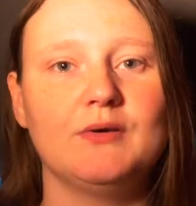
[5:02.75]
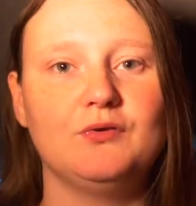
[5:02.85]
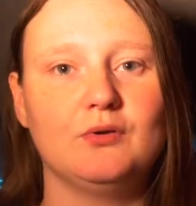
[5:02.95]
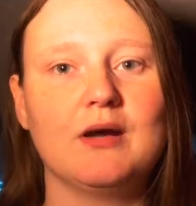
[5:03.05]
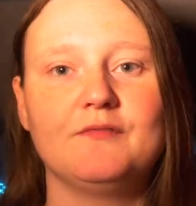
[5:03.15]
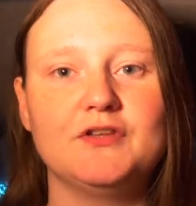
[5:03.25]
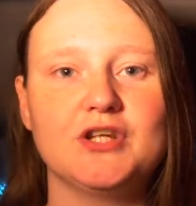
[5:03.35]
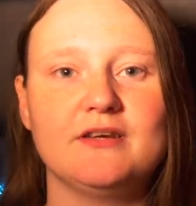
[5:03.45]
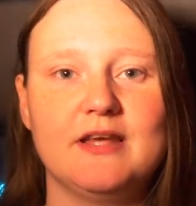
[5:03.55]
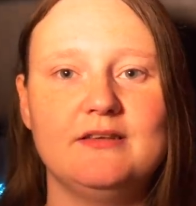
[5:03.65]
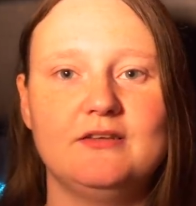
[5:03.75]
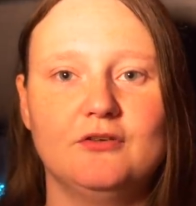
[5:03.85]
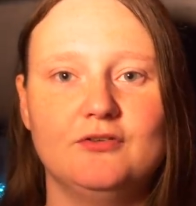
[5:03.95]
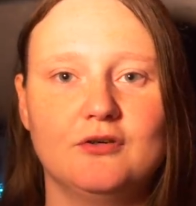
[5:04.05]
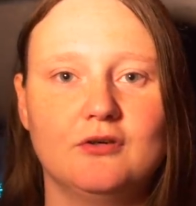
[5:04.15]
if you have the
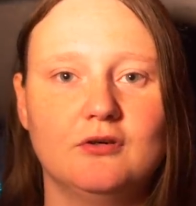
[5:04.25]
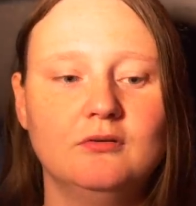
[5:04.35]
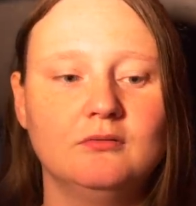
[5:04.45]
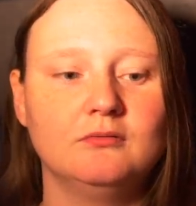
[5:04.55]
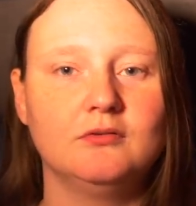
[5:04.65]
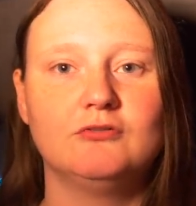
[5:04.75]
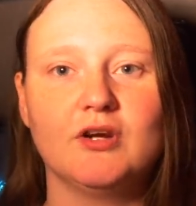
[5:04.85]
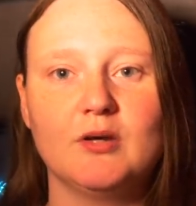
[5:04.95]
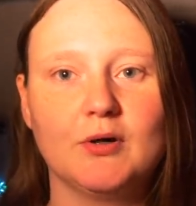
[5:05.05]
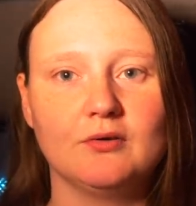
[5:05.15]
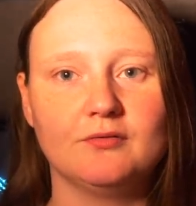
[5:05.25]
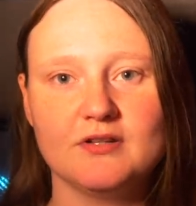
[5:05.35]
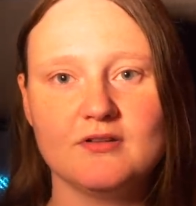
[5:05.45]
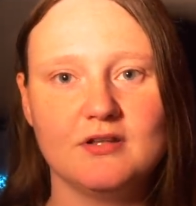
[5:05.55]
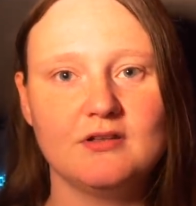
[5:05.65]
GX80 on your Gorillapod, for
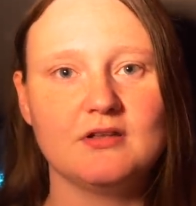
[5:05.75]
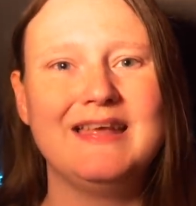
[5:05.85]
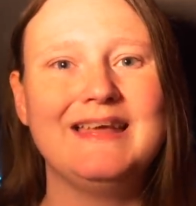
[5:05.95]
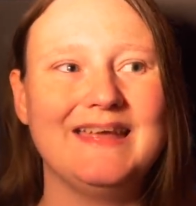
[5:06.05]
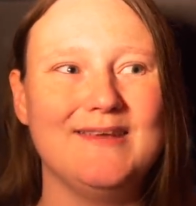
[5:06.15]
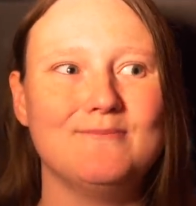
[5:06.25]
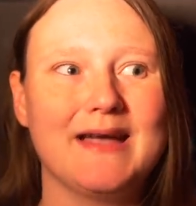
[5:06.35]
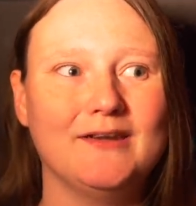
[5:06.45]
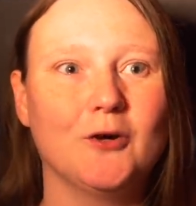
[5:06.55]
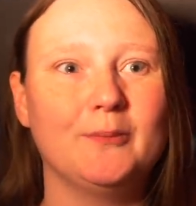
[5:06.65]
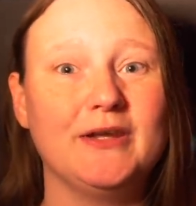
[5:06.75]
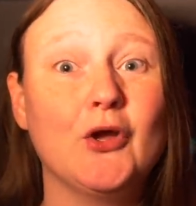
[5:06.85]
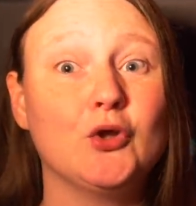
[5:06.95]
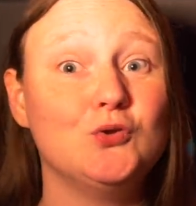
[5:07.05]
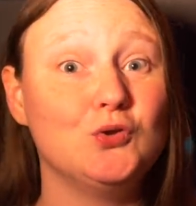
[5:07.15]
instance, it might not
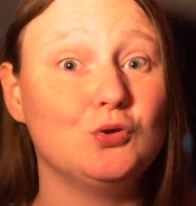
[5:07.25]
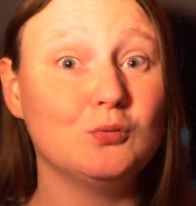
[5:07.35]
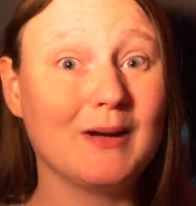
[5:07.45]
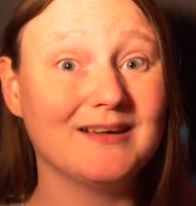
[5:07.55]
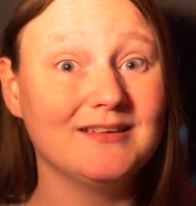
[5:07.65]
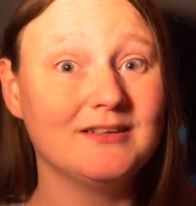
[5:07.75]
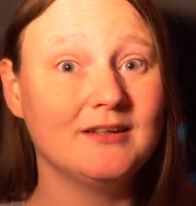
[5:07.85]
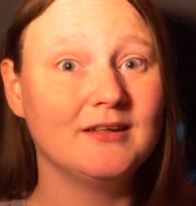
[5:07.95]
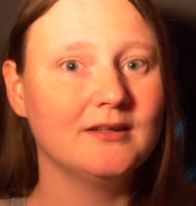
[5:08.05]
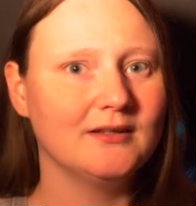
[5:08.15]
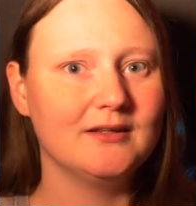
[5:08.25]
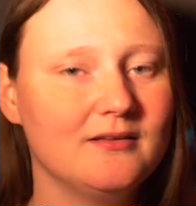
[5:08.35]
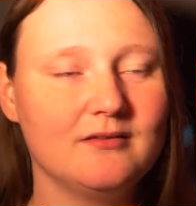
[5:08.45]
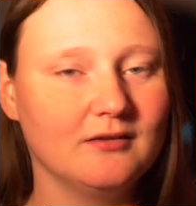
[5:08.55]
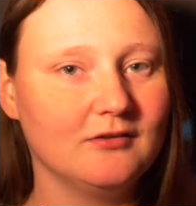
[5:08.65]
be too bad.
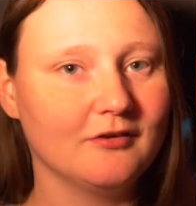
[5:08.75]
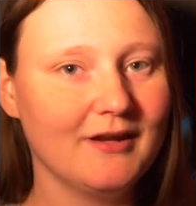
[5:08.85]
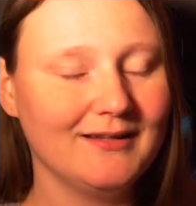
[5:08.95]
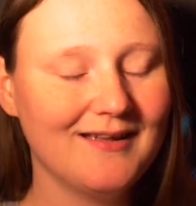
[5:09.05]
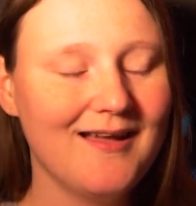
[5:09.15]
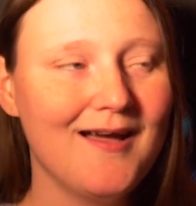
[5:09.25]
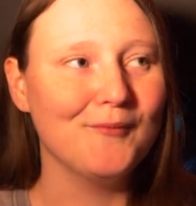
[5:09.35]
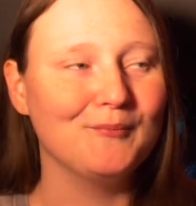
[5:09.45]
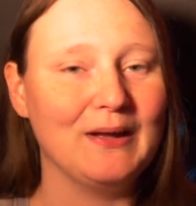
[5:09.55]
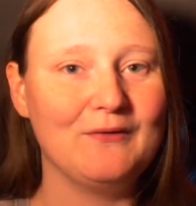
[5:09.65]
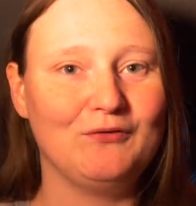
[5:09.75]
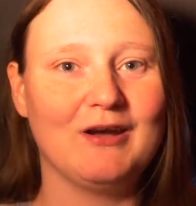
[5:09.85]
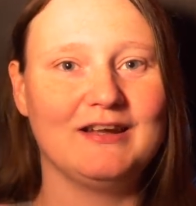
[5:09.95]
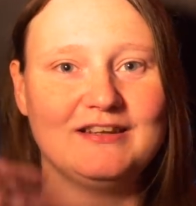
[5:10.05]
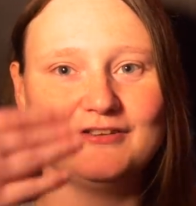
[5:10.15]
It's still not great. But if
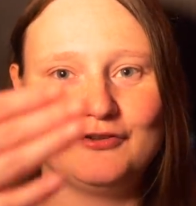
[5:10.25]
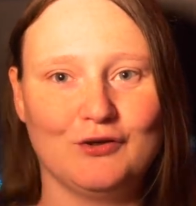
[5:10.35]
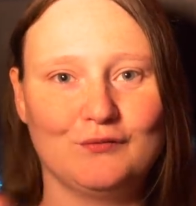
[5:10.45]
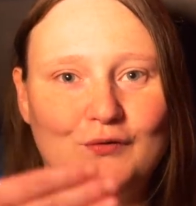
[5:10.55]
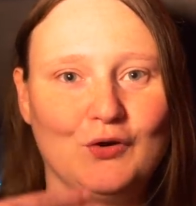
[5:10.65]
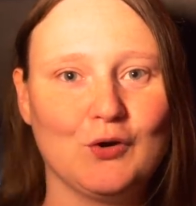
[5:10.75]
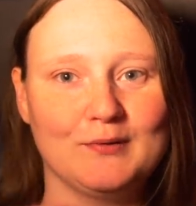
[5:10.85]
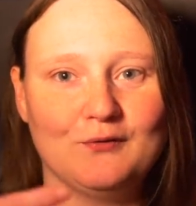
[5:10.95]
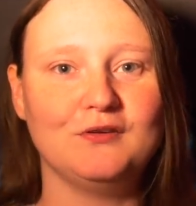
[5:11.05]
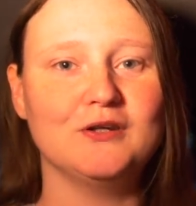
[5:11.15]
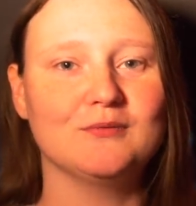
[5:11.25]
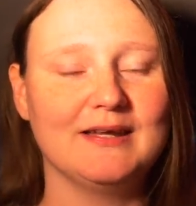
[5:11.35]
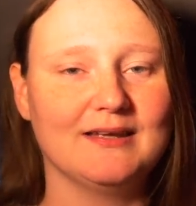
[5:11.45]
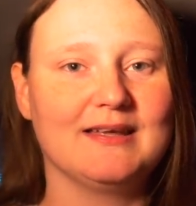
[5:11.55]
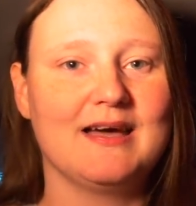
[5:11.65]
you had it sort of a couple of feet
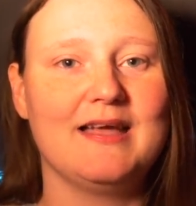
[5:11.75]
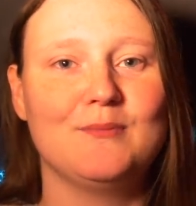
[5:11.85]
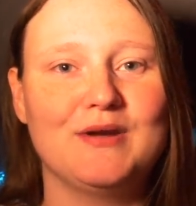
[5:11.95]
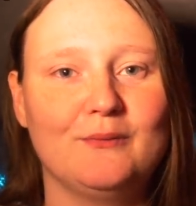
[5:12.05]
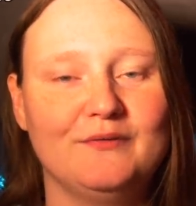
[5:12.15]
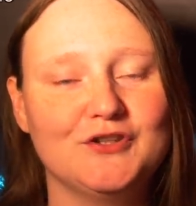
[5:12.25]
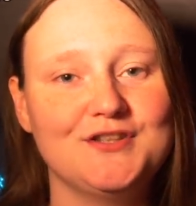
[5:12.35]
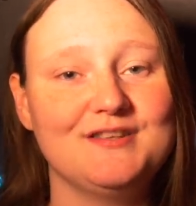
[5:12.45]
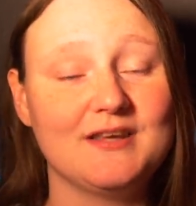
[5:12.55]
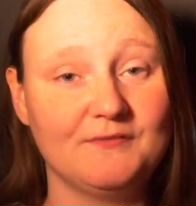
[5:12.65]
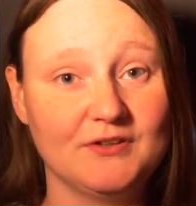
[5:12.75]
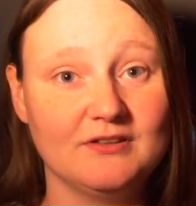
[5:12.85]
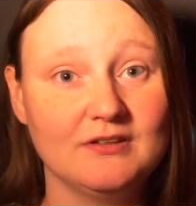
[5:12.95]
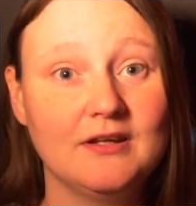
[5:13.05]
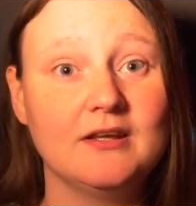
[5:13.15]
away, like I am now with the
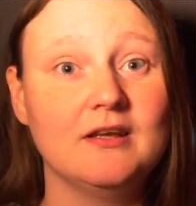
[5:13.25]
G7,